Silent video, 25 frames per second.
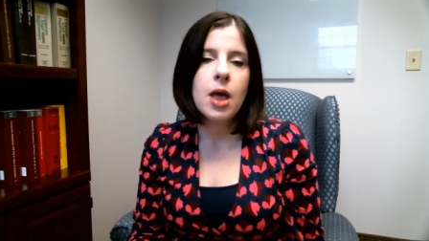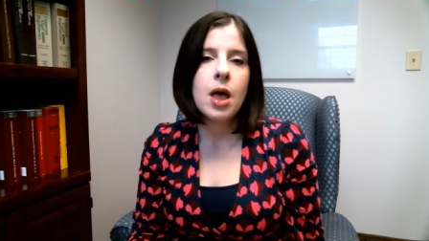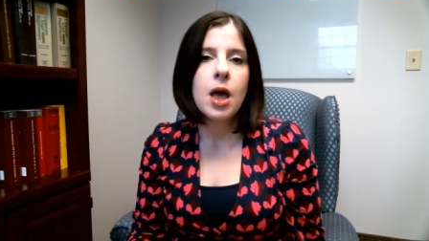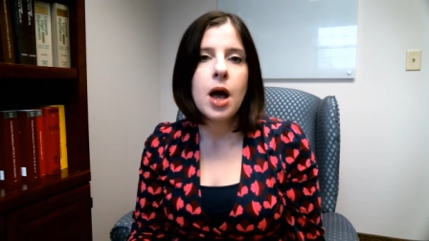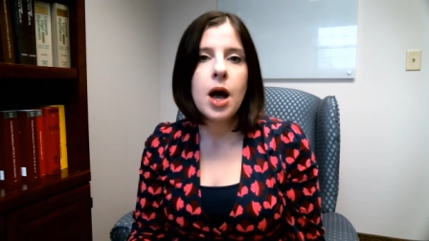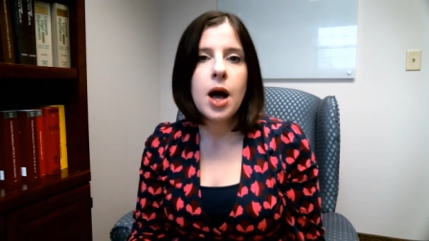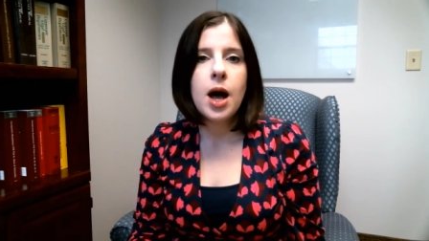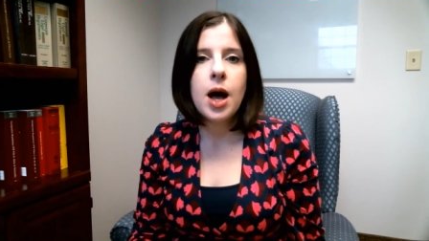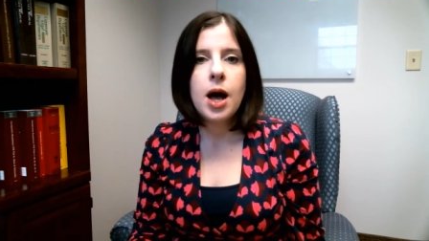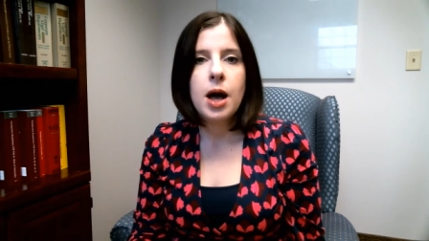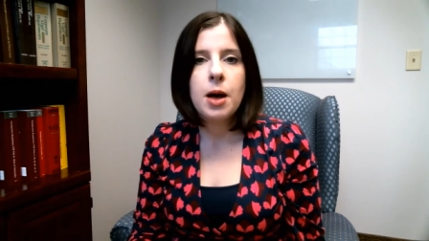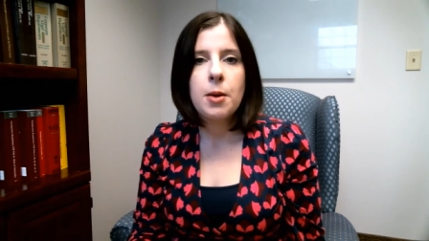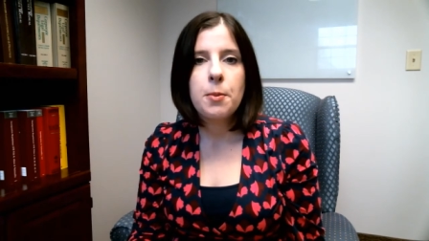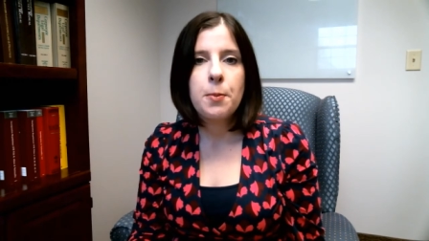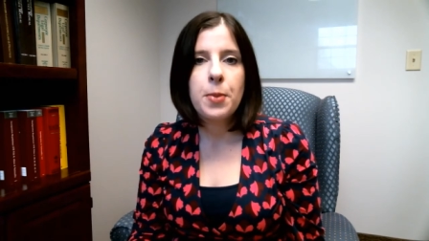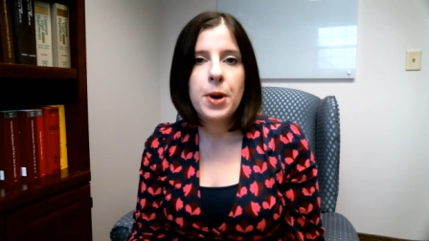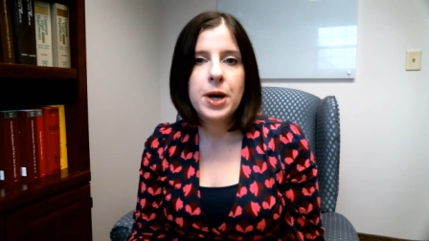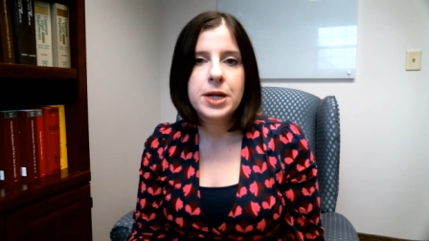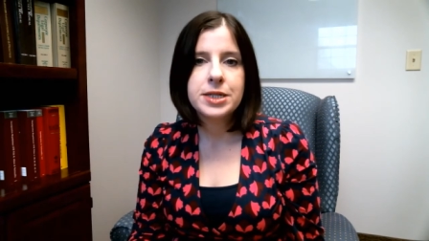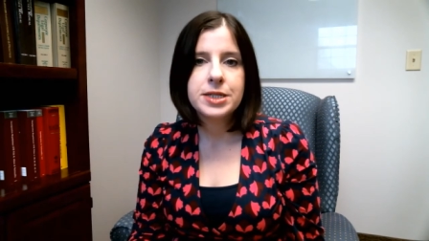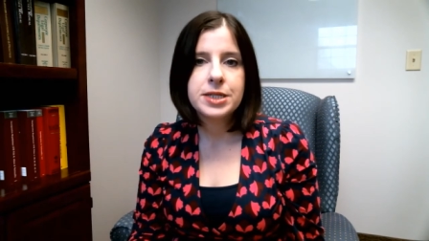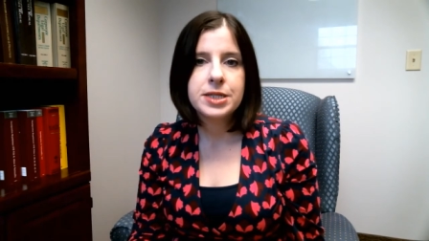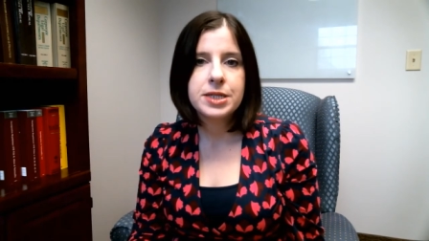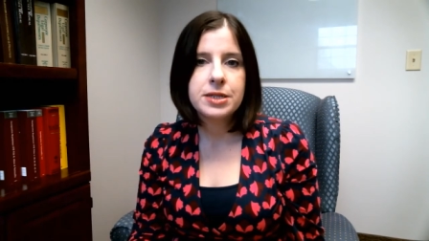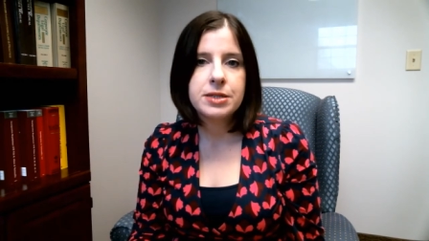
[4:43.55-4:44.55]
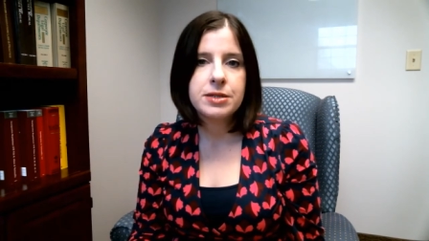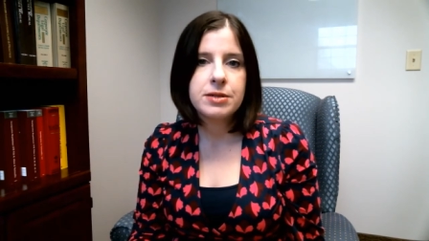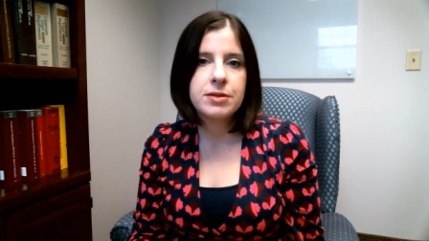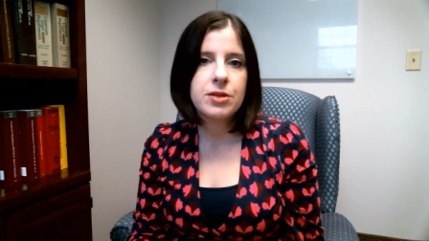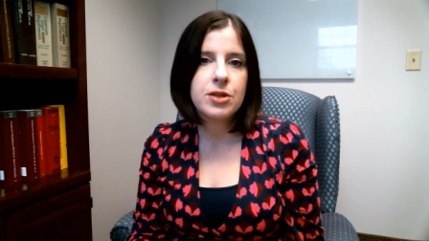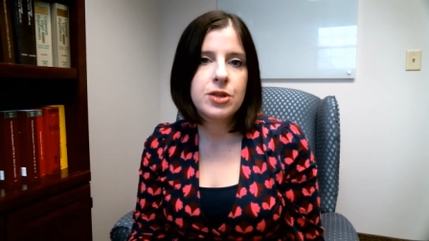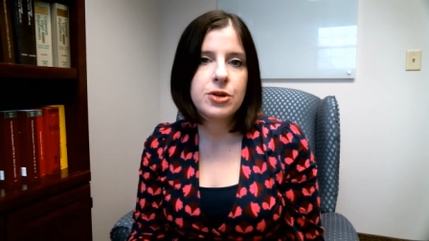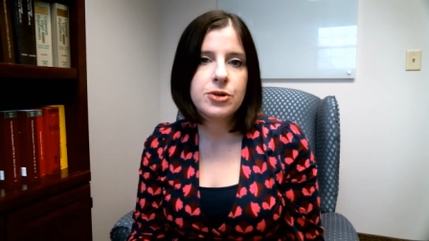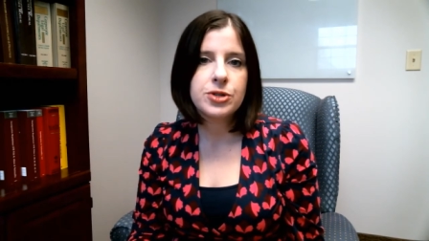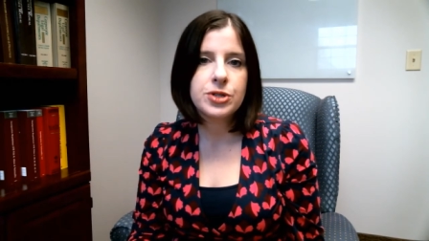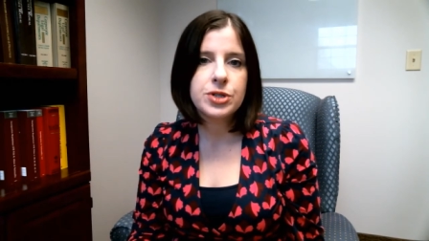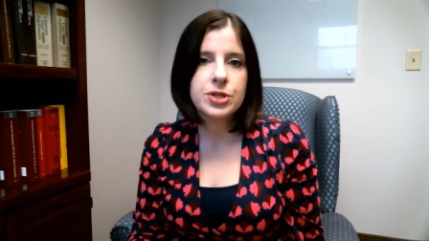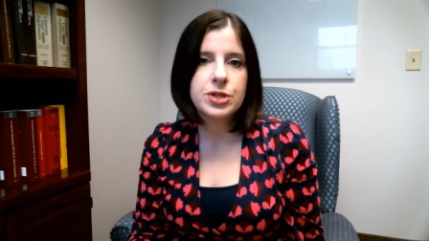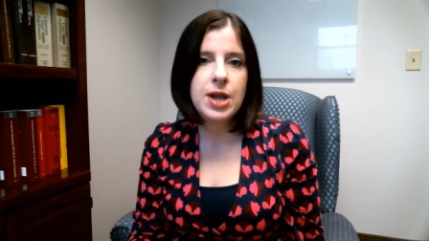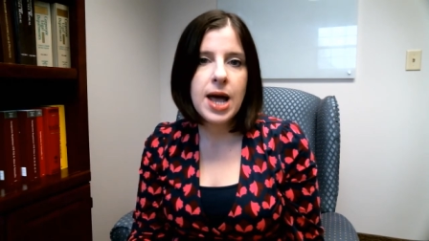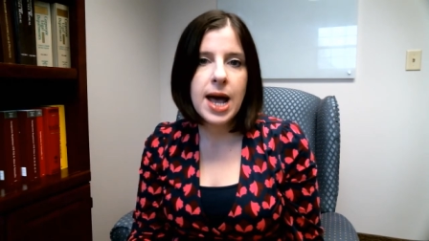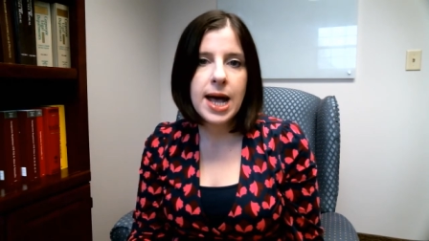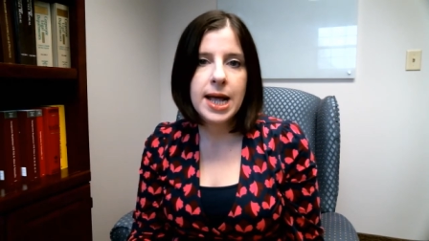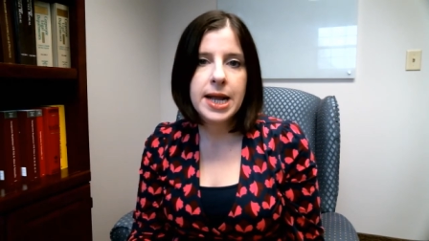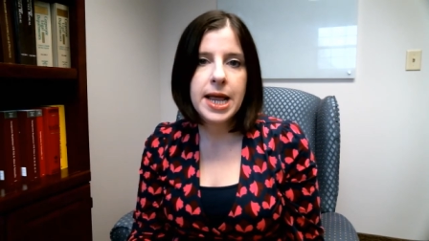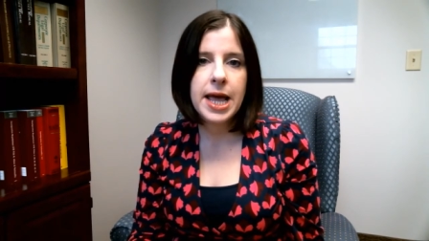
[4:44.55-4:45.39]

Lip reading: but there's not